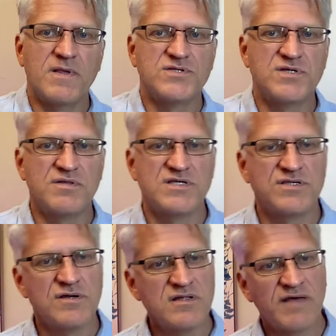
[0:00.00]
So this
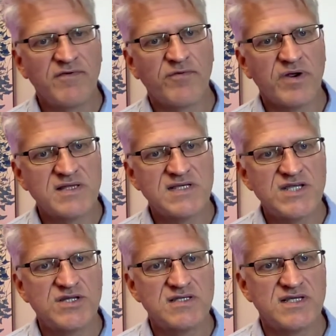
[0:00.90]
third level of
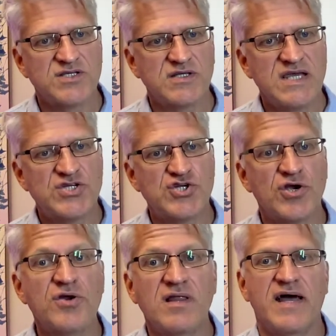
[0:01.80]
organization essentially
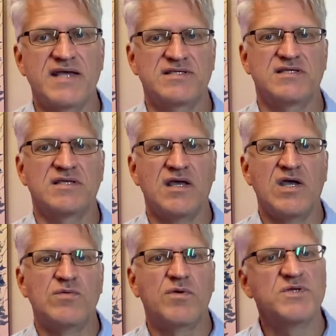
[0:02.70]
internalizes
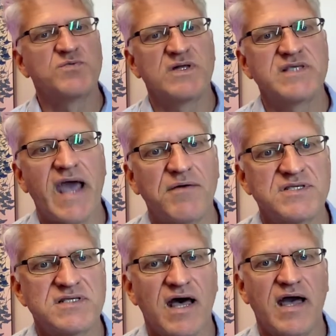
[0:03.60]
what was once
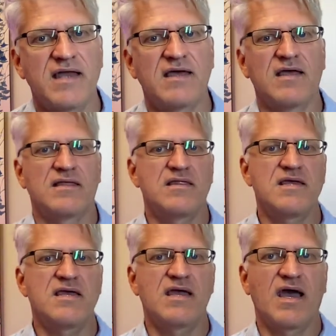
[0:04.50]
outside
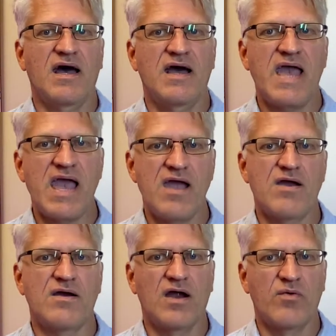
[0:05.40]
the
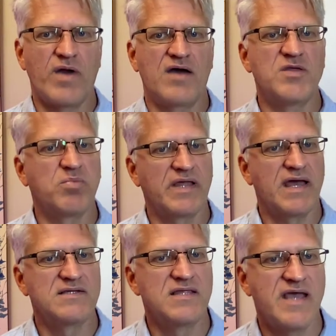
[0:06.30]
air around the
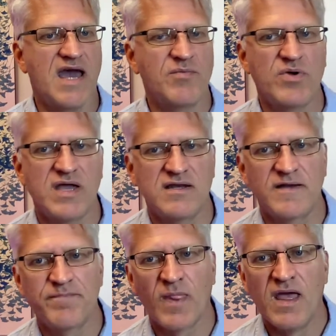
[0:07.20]
plant and the animal
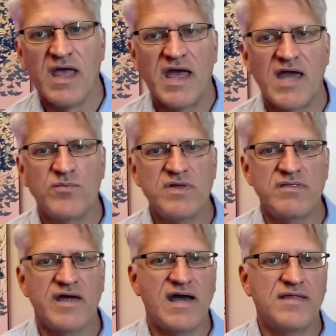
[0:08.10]
kingdom. And
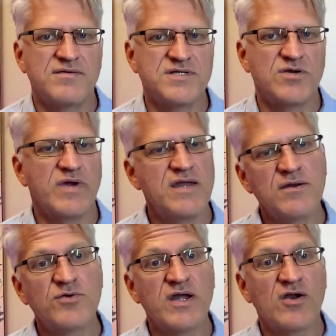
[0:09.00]
with that, there's a greater
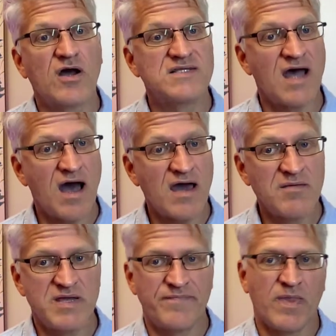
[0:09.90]
and greater
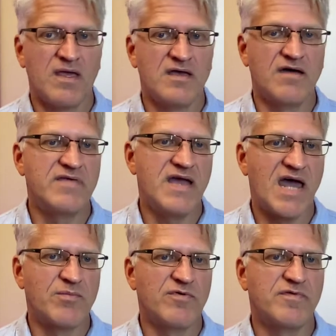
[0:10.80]
autonomy of the
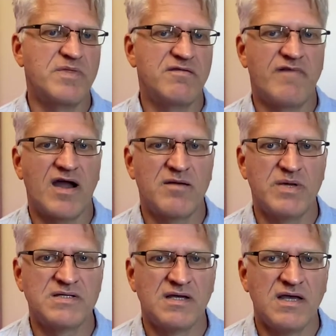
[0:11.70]
animal from the
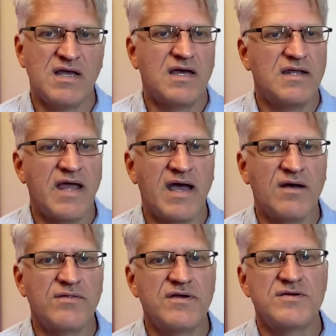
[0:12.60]
environment.
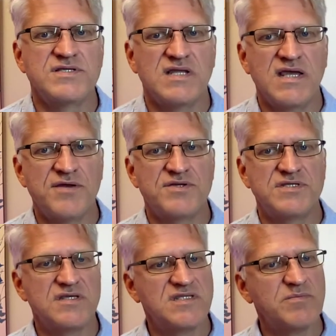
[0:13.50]
Now there's an inner
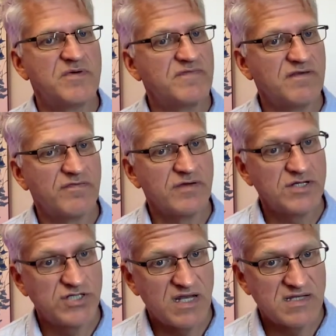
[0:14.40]
system of
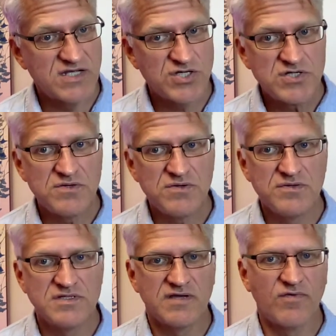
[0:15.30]
differentiated
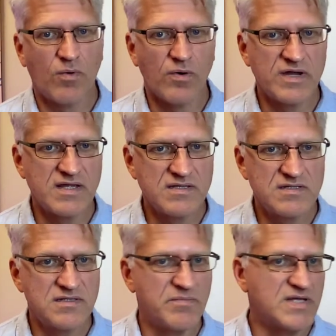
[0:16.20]
tissues, of
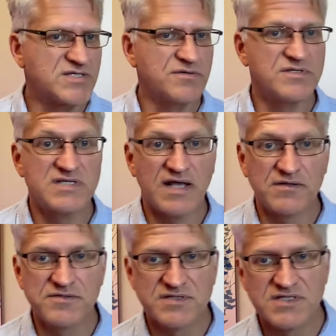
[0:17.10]
organs, a
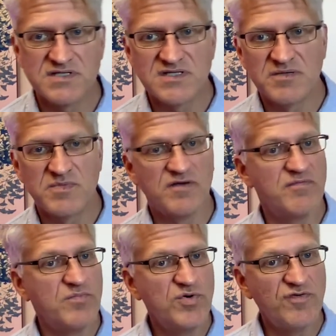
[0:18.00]
musculoskeletal system, of
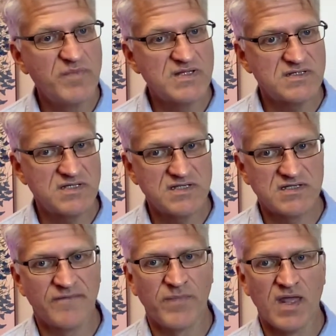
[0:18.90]
movement
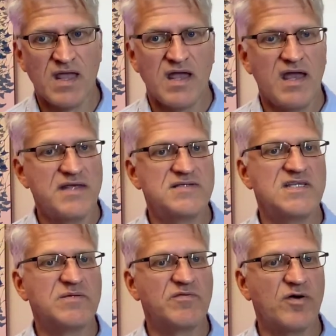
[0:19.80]
system, and a system of